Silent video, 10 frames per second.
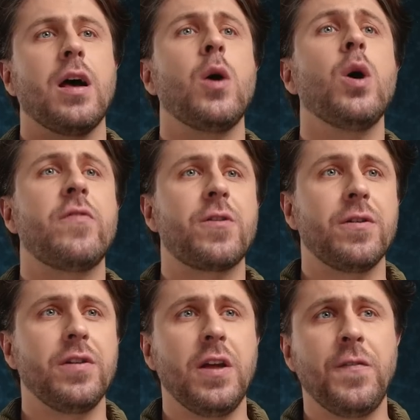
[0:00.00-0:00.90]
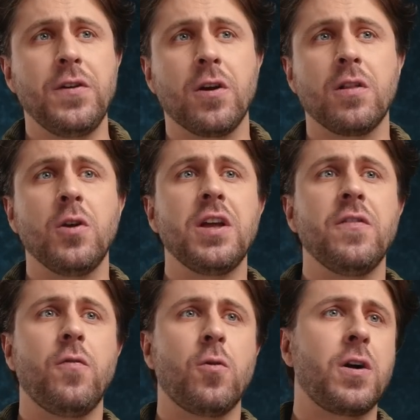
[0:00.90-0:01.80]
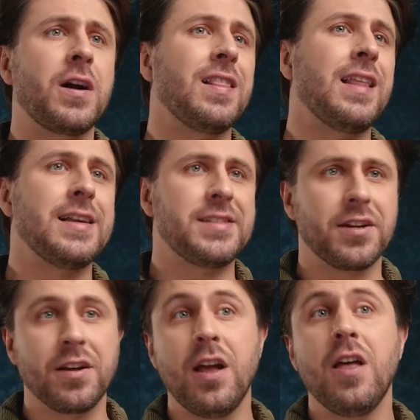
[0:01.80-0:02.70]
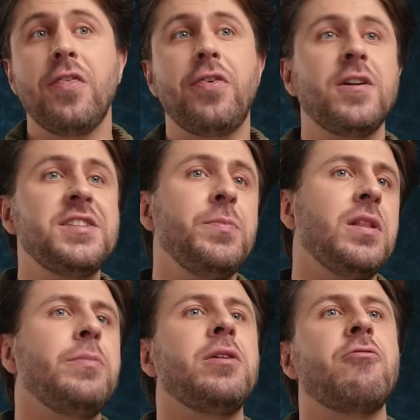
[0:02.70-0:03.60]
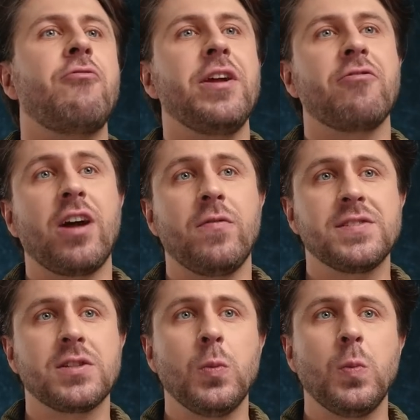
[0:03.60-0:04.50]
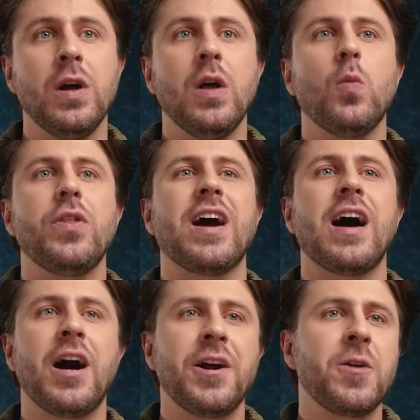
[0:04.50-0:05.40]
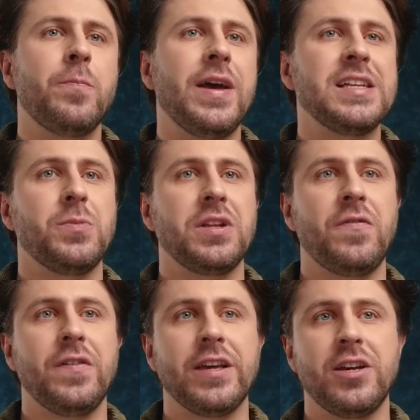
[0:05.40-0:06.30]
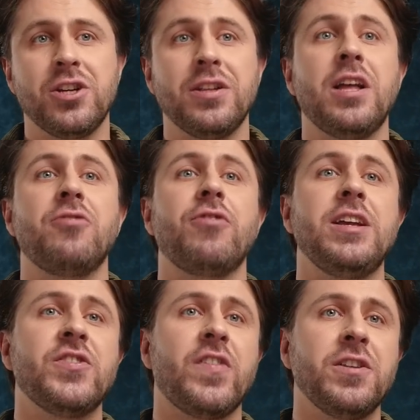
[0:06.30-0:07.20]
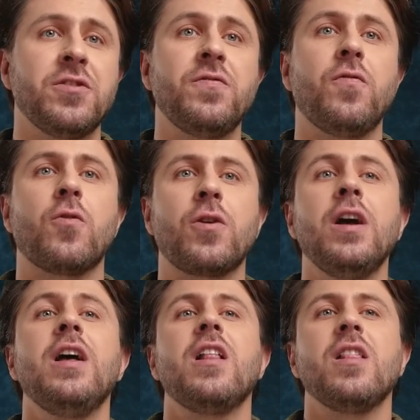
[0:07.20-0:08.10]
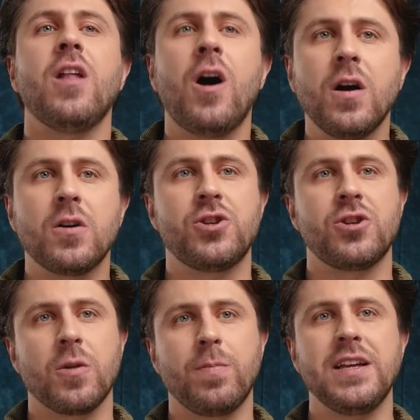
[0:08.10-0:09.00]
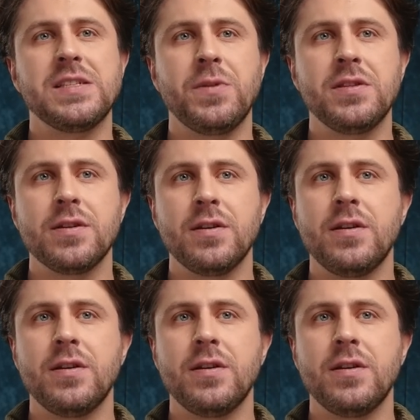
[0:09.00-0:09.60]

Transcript: However, if you are looking for a classic 30mm ring rifle scope with higher base magnification and rangefinder for longer sharp placement,